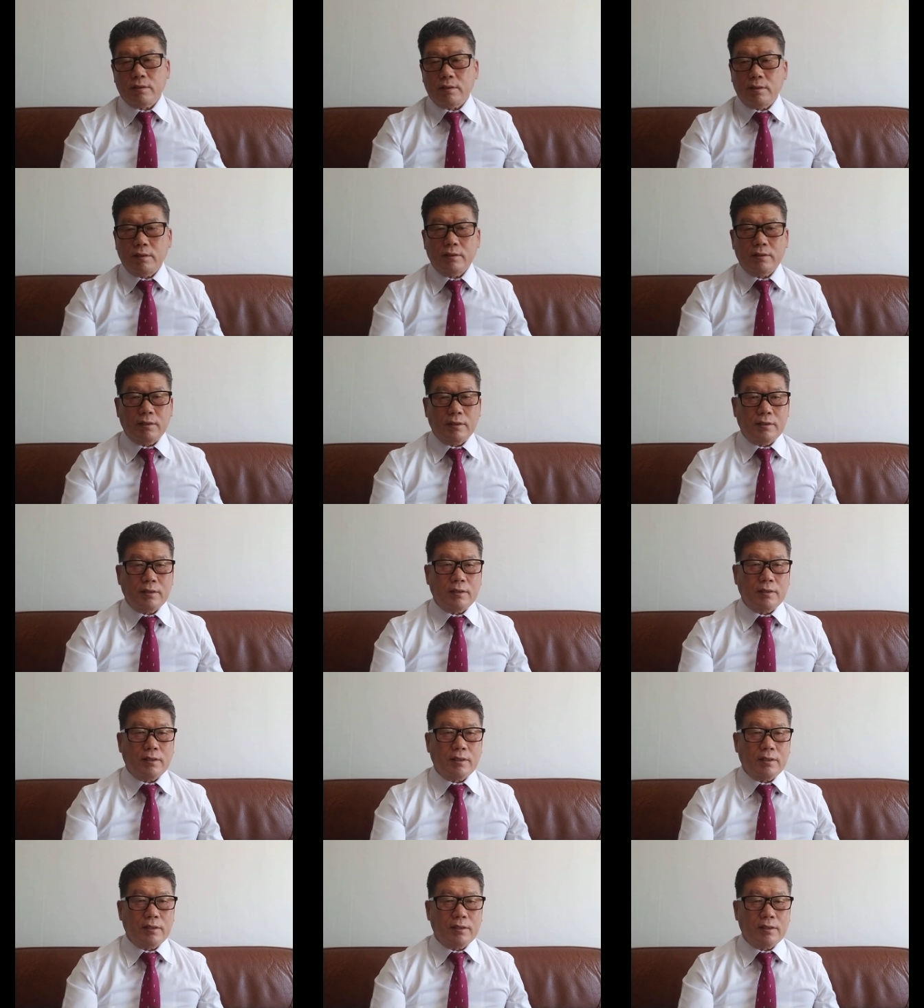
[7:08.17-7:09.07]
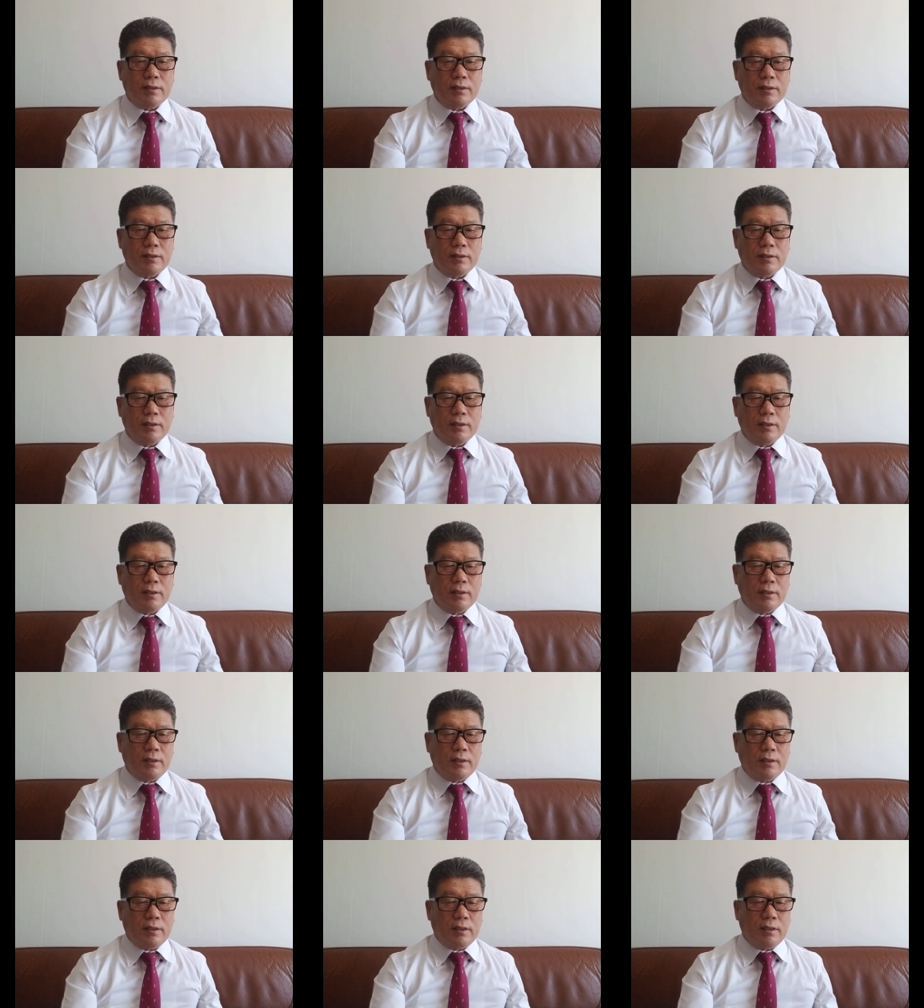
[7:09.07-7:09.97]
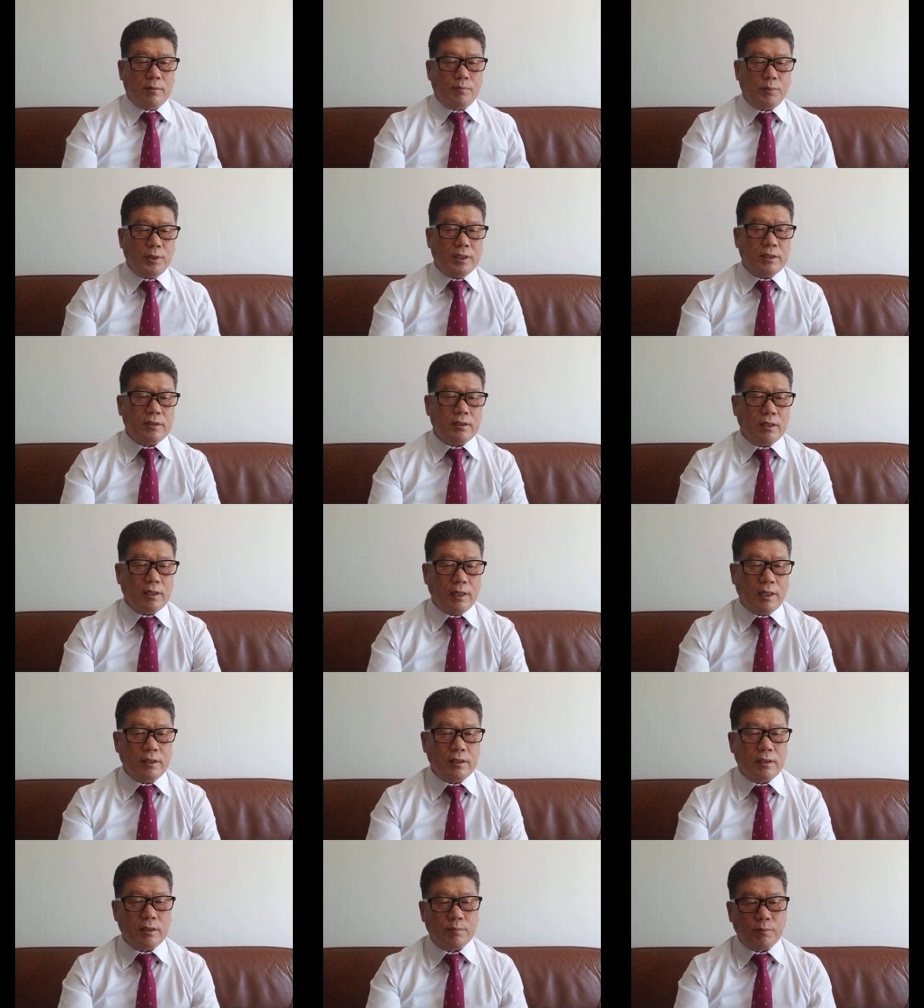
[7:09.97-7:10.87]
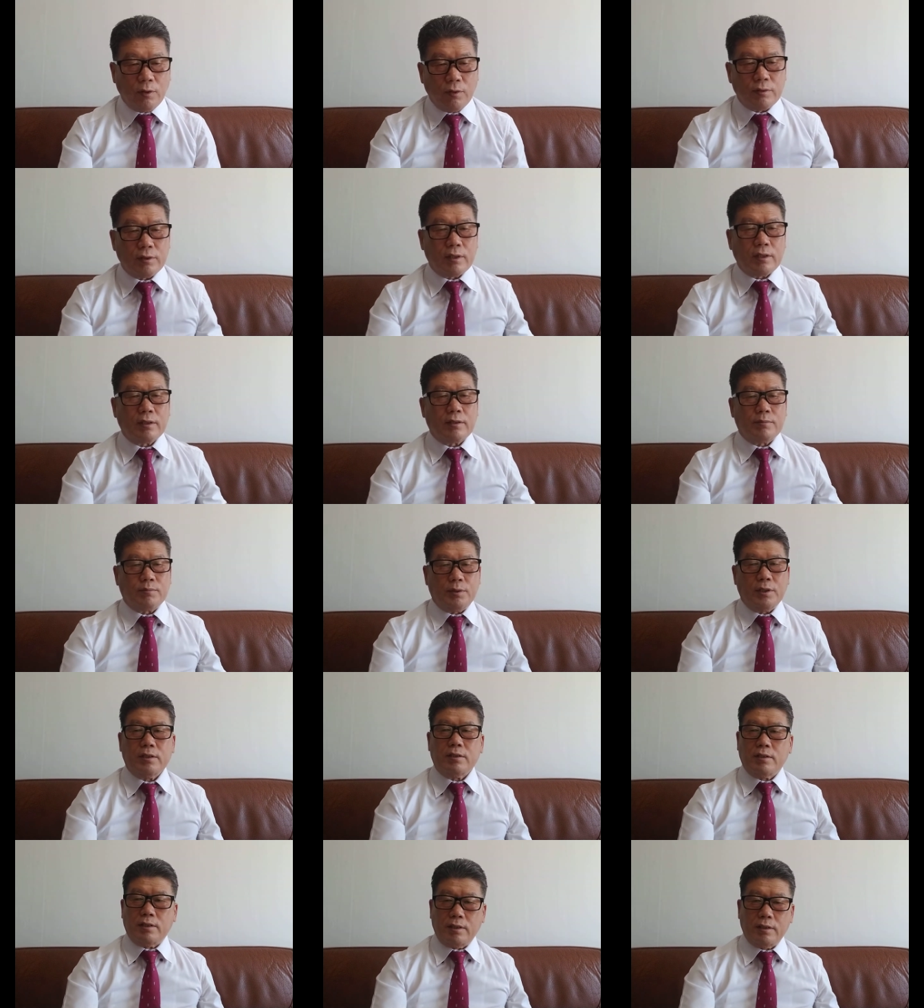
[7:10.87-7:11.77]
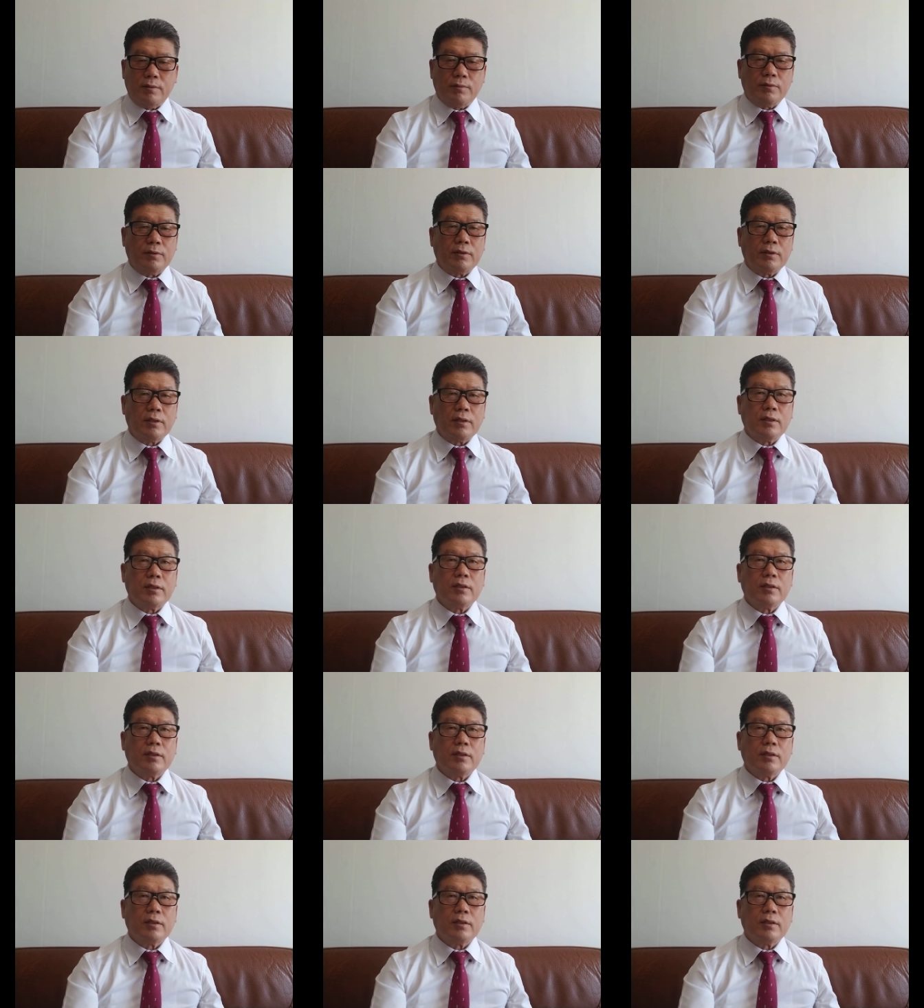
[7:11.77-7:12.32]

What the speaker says: This is the fixed rate bond. Fixed rate bond.